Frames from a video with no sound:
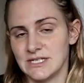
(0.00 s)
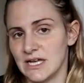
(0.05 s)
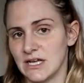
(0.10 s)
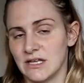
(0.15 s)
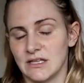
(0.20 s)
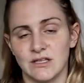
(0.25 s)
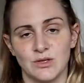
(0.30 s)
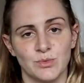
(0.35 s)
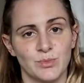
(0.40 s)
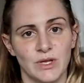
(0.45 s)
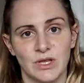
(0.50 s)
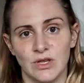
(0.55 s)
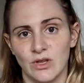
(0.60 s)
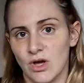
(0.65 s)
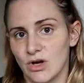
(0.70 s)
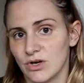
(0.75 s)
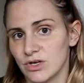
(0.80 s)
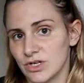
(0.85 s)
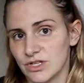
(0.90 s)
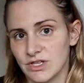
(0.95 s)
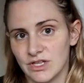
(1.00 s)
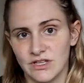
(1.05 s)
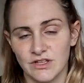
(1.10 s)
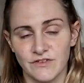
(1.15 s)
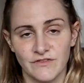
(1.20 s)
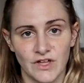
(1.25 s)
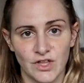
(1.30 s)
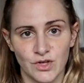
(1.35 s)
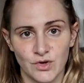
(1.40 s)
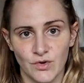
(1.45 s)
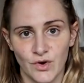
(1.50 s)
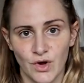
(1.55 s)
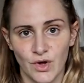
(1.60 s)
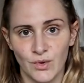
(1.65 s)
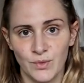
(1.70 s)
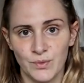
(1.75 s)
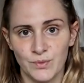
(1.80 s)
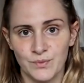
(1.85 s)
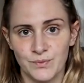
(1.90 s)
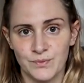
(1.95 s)
take a little bit longer than the
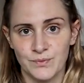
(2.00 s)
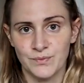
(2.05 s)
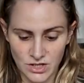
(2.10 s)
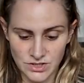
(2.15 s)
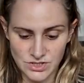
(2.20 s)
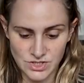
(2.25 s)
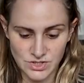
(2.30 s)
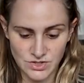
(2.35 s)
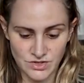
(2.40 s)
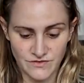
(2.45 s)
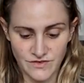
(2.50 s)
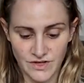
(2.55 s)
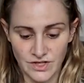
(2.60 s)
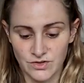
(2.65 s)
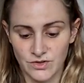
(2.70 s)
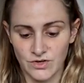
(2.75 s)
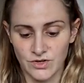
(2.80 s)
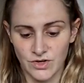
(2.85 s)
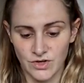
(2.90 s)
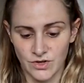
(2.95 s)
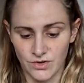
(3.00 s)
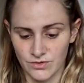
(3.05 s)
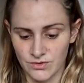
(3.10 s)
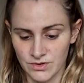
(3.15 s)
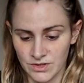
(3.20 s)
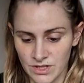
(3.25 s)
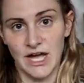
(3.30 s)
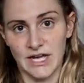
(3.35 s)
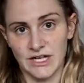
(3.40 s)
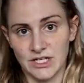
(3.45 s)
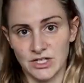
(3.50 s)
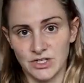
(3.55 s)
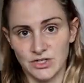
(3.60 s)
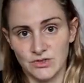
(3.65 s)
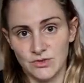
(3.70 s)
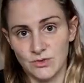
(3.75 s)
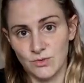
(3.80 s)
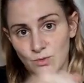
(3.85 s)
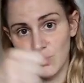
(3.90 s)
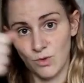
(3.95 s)
Velcro. Also the Velcro, I can
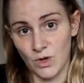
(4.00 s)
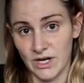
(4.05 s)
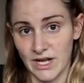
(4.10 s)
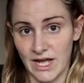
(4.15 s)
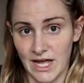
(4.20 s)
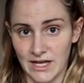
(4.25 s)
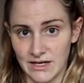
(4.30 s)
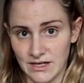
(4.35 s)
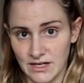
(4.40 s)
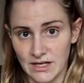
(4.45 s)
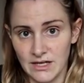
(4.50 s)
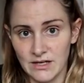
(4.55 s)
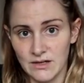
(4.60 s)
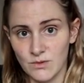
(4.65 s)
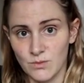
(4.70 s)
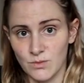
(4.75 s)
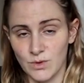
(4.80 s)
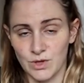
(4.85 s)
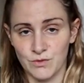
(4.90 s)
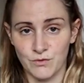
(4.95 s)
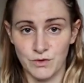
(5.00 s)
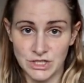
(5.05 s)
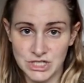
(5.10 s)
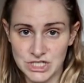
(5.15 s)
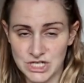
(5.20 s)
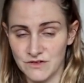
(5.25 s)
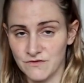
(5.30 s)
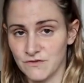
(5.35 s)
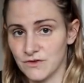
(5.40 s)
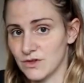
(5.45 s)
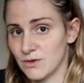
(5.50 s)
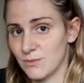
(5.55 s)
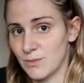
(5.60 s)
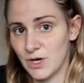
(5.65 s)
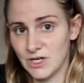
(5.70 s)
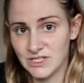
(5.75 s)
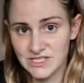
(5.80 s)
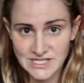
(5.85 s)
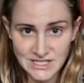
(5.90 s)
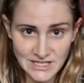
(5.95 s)
do one-handed while reaching for the
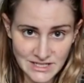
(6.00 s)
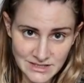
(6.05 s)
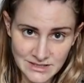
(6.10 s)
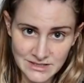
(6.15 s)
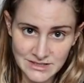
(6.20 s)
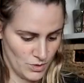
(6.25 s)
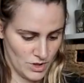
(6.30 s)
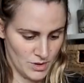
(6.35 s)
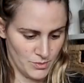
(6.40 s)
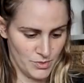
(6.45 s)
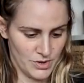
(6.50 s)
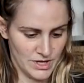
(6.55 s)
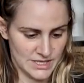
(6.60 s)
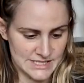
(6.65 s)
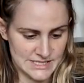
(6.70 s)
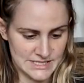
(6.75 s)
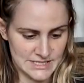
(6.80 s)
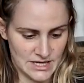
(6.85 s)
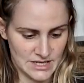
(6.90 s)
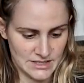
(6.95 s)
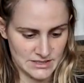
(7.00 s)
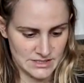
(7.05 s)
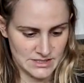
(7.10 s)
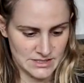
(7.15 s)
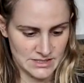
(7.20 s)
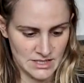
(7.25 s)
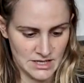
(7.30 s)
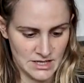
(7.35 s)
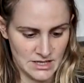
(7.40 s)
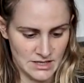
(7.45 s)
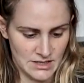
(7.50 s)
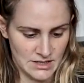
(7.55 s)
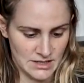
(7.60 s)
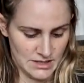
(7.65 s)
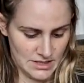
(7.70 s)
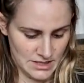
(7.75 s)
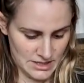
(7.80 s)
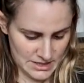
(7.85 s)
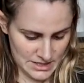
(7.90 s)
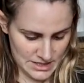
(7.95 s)
potty, where press studs,
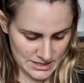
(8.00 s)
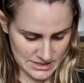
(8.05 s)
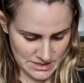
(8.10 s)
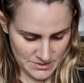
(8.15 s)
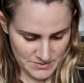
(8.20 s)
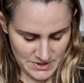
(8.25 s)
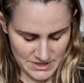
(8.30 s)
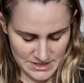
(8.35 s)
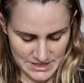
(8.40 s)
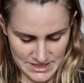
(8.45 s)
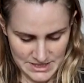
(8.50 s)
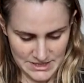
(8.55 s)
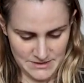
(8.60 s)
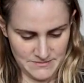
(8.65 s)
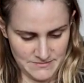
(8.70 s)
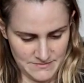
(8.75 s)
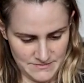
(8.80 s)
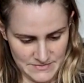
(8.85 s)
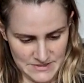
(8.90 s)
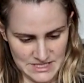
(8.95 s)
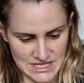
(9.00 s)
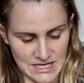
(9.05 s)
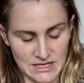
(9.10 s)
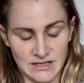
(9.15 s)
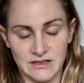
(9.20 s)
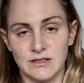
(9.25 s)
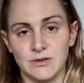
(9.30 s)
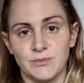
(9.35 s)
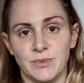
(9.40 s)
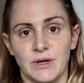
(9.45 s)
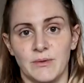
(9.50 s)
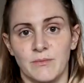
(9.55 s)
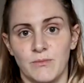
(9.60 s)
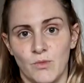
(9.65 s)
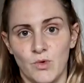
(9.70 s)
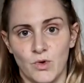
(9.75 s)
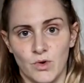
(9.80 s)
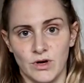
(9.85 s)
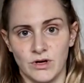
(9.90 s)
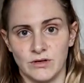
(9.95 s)
they typically take a little bit
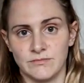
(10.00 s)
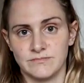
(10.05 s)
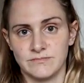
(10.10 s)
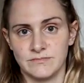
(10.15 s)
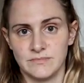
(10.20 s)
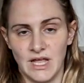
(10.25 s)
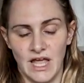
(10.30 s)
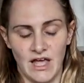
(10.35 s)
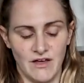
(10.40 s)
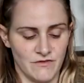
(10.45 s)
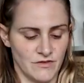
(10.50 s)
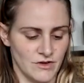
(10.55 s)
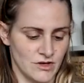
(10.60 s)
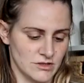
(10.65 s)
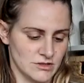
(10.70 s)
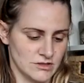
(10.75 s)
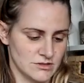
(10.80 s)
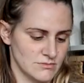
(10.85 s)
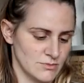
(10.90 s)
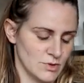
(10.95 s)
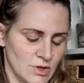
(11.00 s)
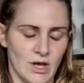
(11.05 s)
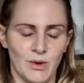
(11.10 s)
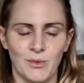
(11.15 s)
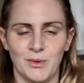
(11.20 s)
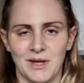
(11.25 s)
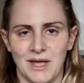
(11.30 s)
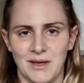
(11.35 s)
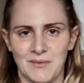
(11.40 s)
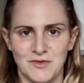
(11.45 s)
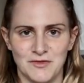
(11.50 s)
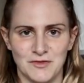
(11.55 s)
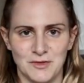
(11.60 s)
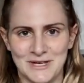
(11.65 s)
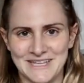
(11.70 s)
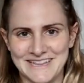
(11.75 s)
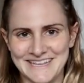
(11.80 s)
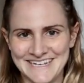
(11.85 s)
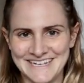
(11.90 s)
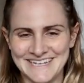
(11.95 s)
more effort, well that one came off
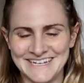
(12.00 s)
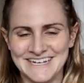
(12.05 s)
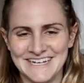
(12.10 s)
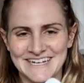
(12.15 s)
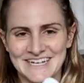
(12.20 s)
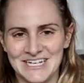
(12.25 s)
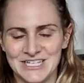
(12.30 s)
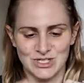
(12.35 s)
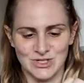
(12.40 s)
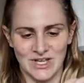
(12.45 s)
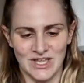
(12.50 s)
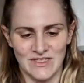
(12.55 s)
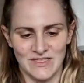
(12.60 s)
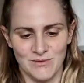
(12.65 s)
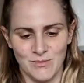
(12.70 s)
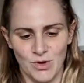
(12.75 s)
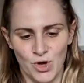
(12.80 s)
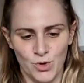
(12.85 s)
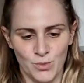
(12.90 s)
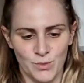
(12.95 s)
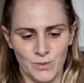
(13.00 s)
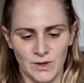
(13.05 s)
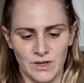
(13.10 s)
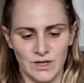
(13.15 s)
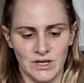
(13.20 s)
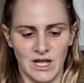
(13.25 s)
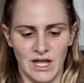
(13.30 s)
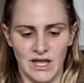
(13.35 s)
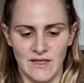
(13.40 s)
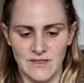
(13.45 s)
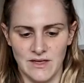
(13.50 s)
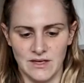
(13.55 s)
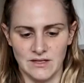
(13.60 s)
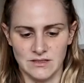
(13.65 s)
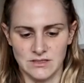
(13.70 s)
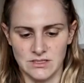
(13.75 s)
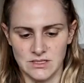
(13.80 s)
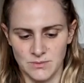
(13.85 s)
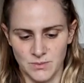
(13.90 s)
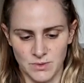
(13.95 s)
quickly, to get them open and
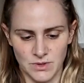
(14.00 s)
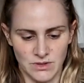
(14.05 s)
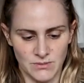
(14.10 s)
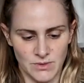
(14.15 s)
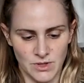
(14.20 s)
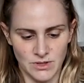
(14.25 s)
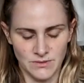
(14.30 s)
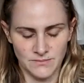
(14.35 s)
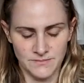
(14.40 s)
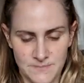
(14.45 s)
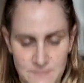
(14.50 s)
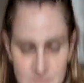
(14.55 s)
then to put them on.